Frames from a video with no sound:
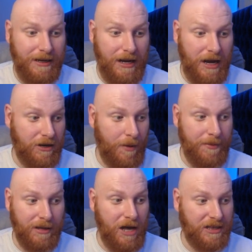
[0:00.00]
I can't
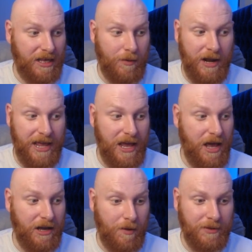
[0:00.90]
remember the last time they won
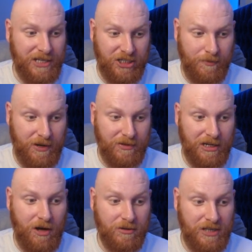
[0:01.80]
a competition, but it was
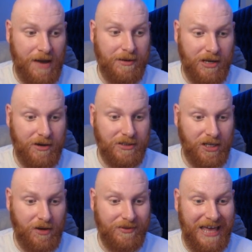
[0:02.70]
a long time ago,
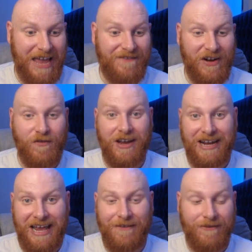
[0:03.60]
so they fell off a
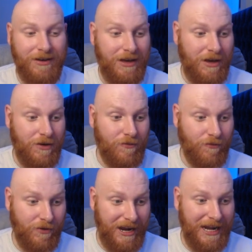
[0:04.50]
cliff
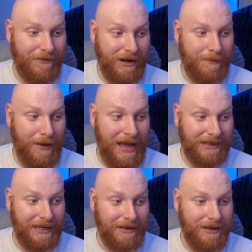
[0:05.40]
really, really
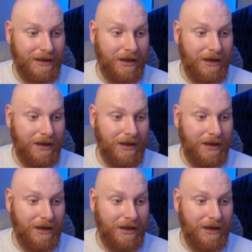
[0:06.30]
badly.